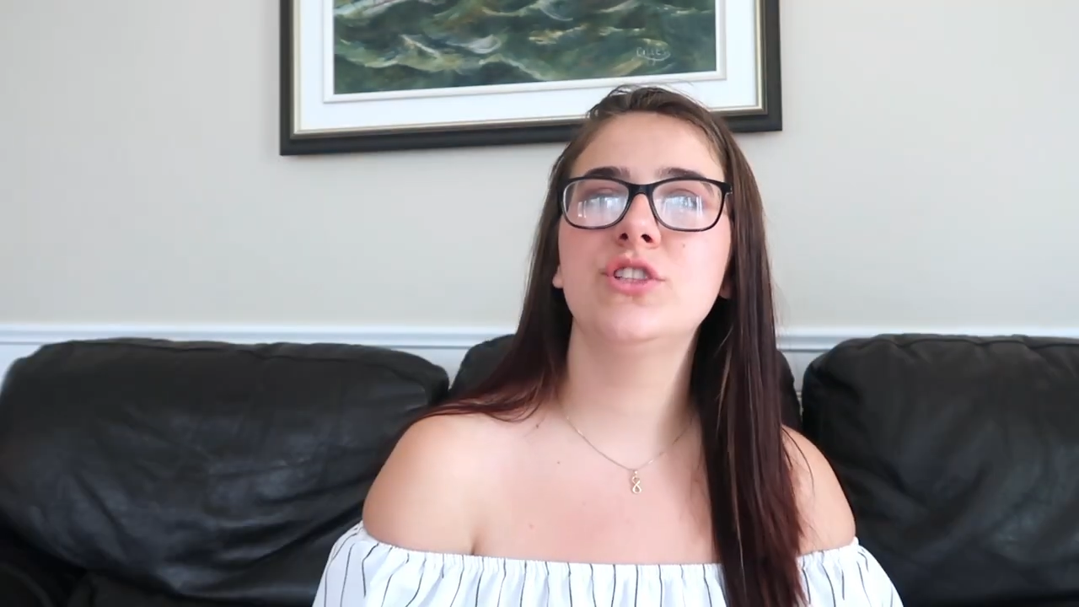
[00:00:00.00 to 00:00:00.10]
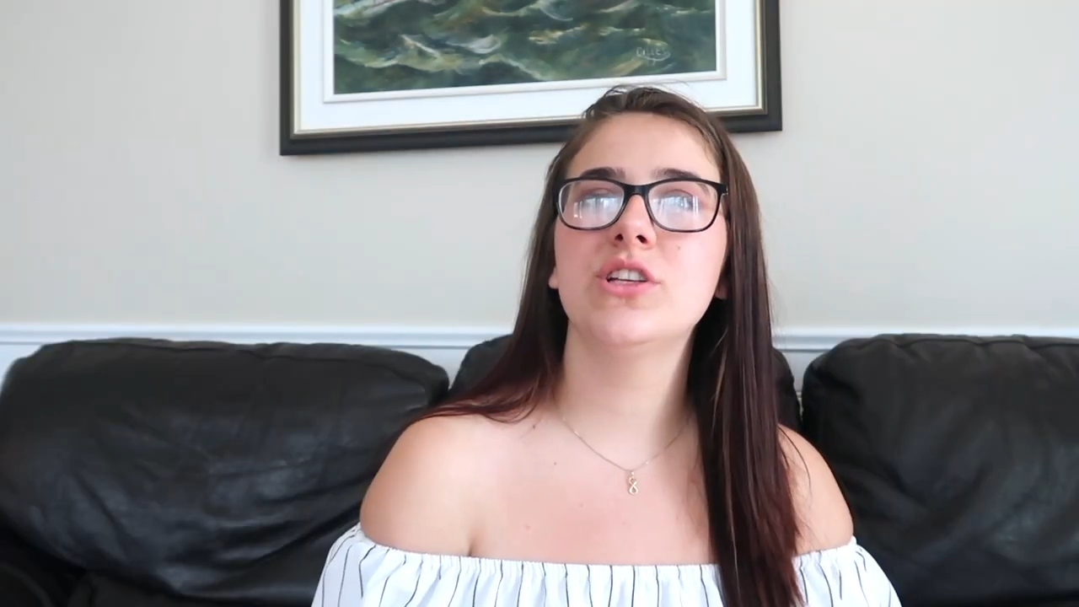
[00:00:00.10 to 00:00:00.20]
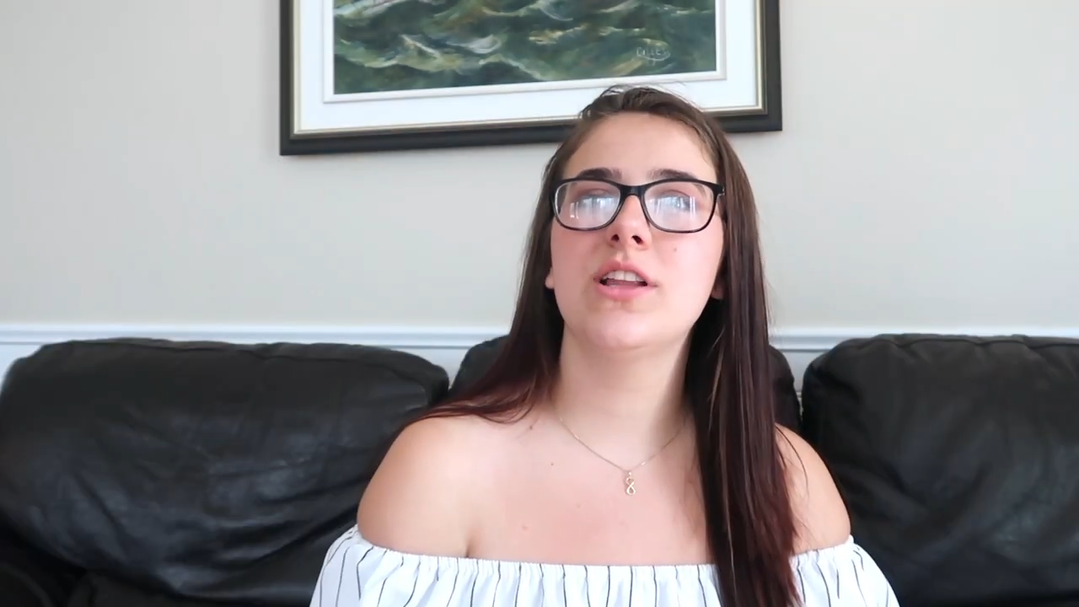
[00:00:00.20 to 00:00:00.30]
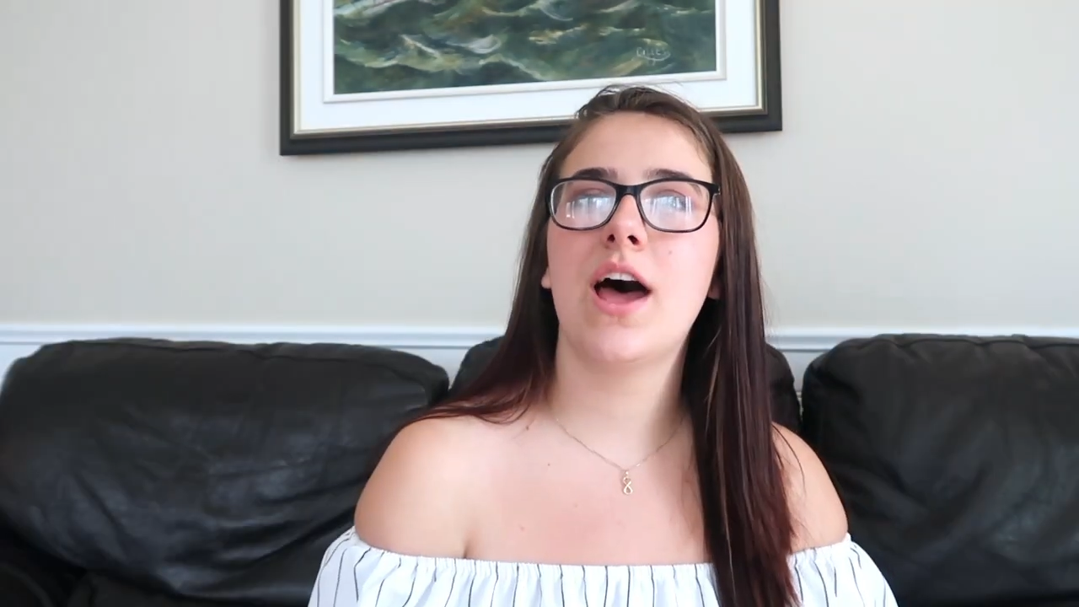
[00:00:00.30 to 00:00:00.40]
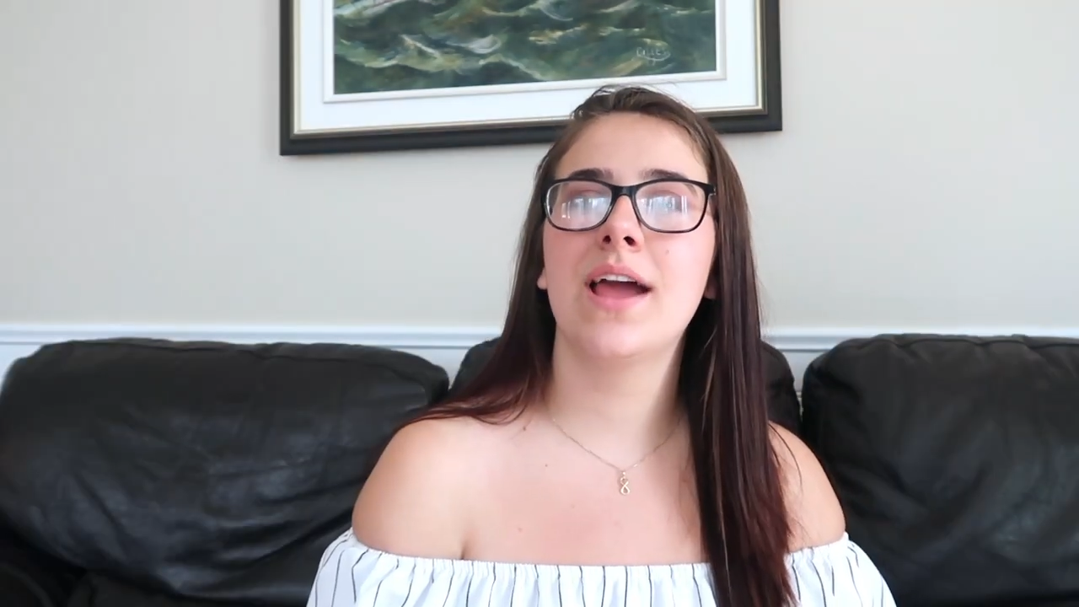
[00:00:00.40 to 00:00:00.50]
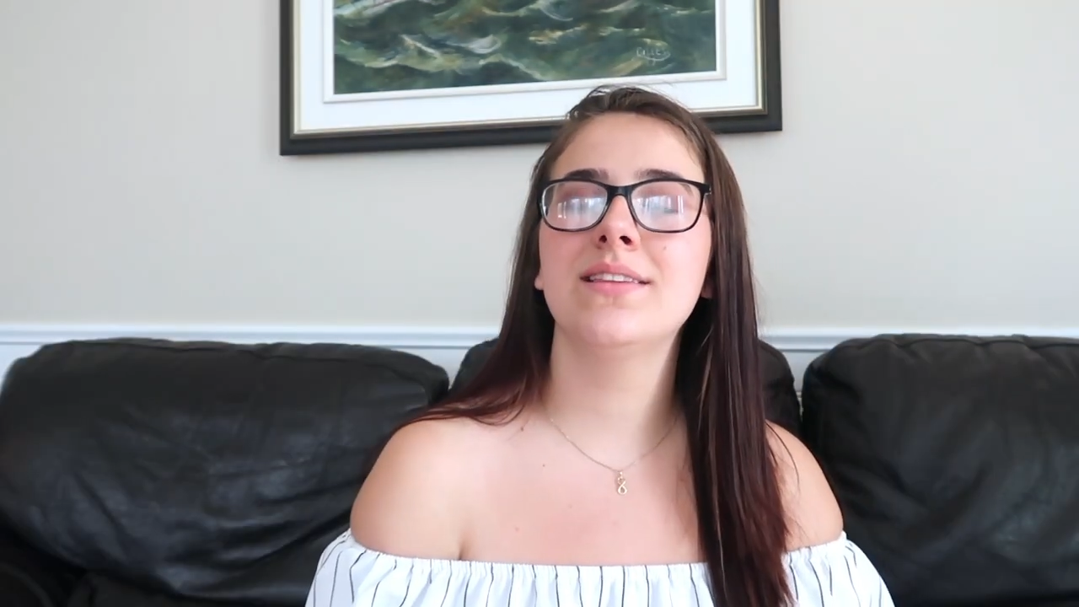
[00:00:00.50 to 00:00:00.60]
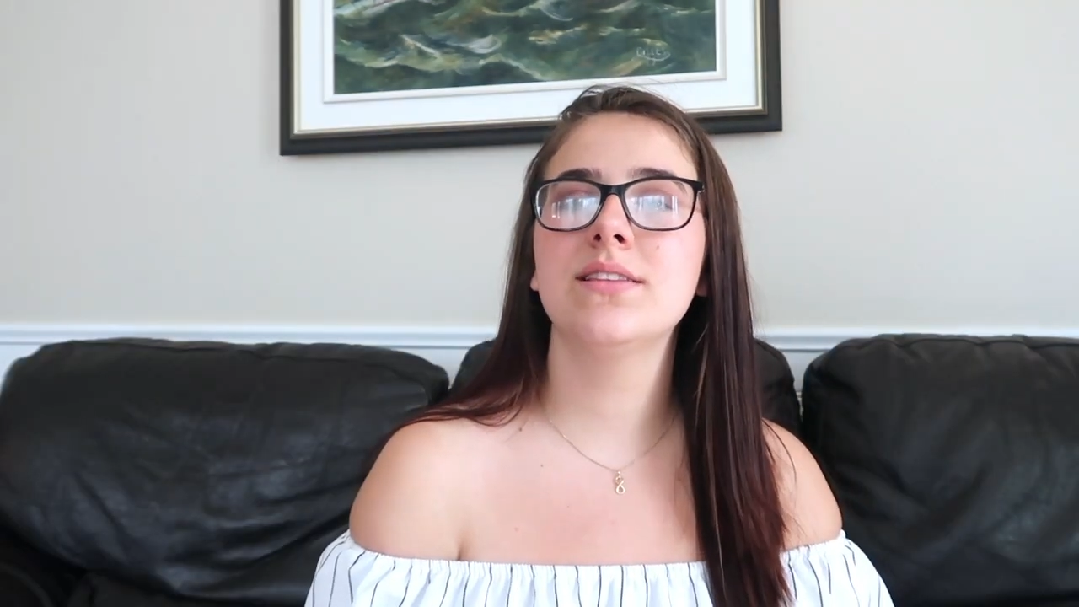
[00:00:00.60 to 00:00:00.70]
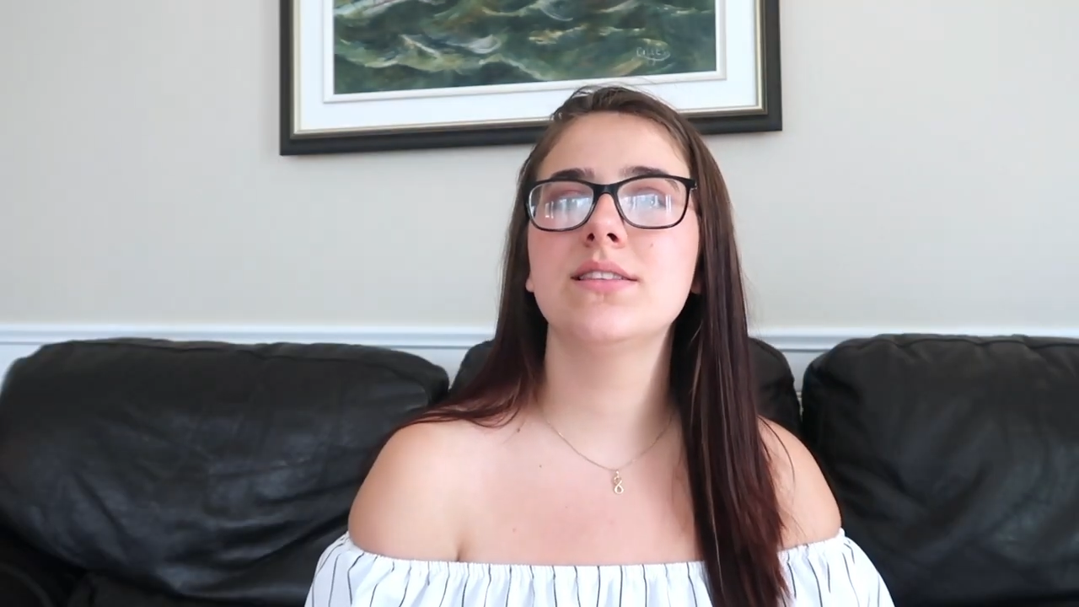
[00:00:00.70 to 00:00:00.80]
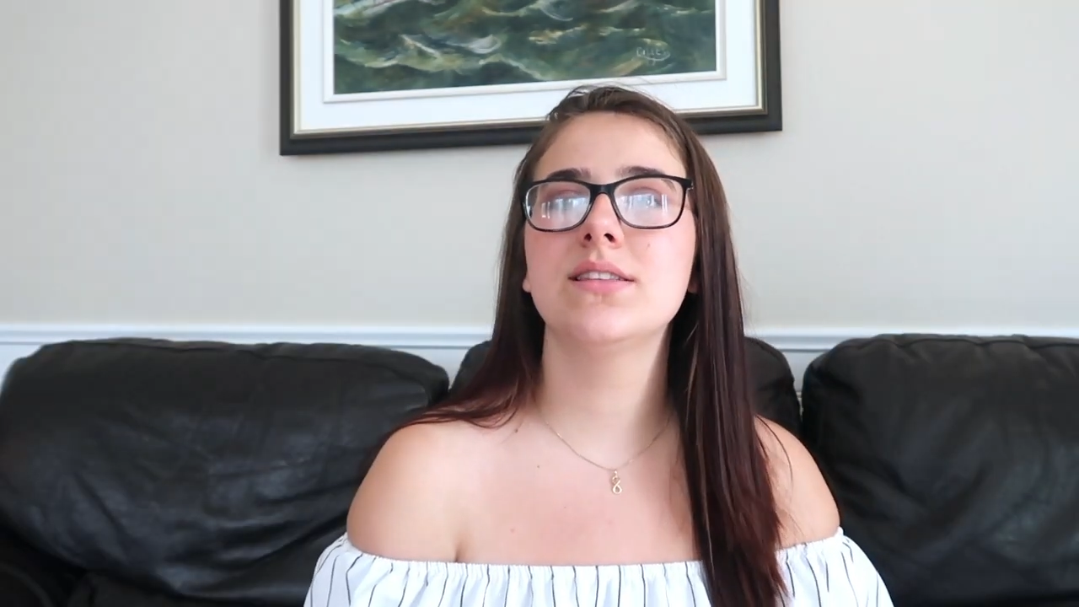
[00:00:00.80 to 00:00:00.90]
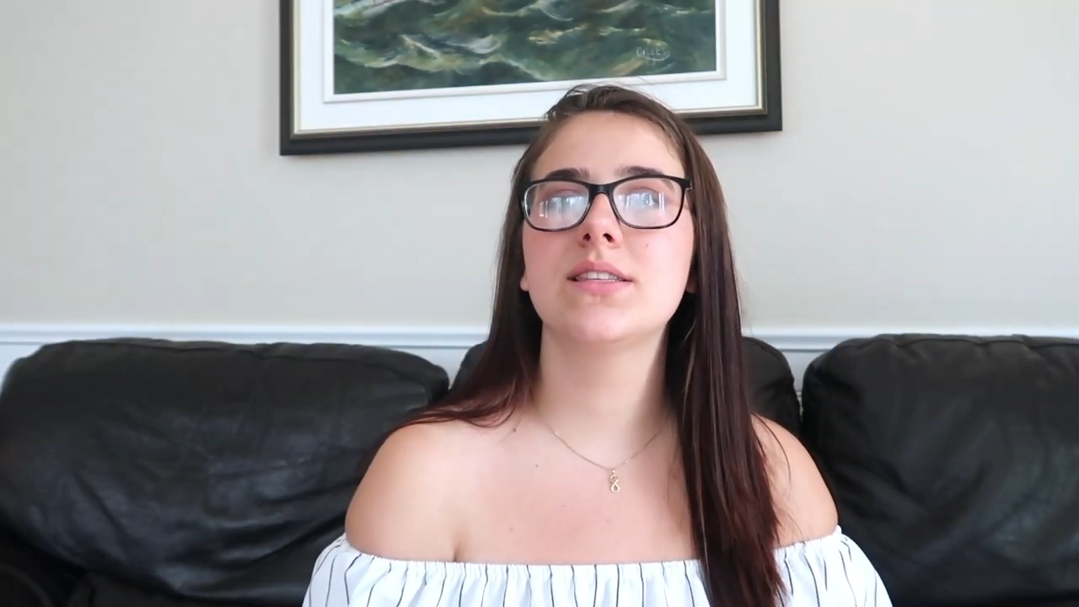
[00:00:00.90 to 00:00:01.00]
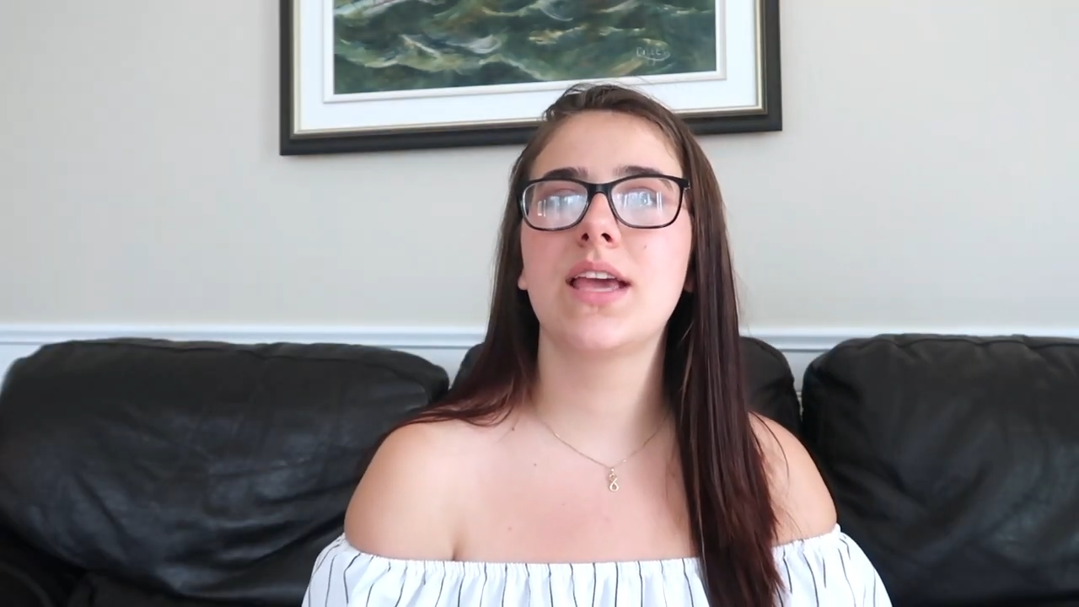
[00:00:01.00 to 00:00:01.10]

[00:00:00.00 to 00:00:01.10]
July since it's